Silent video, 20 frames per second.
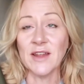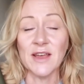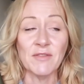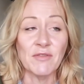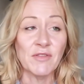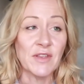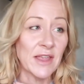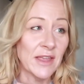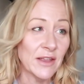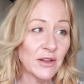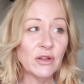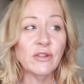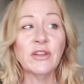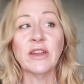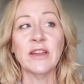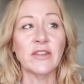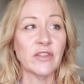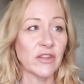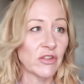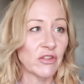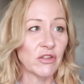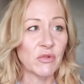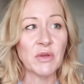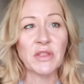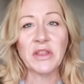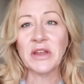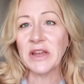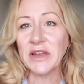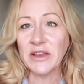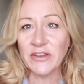I've killed it to
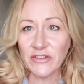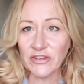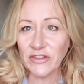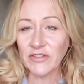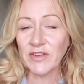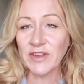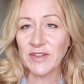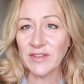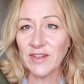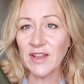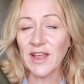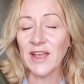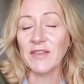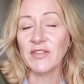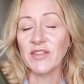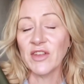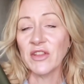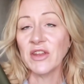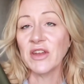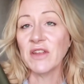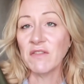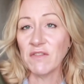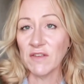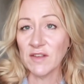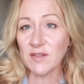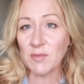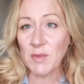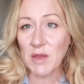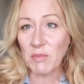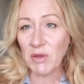within an inch of its life so that it
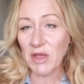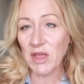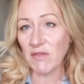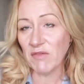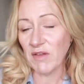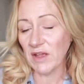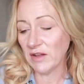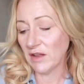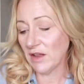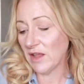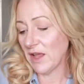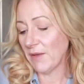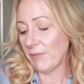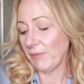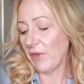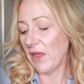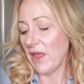fits me perfectly.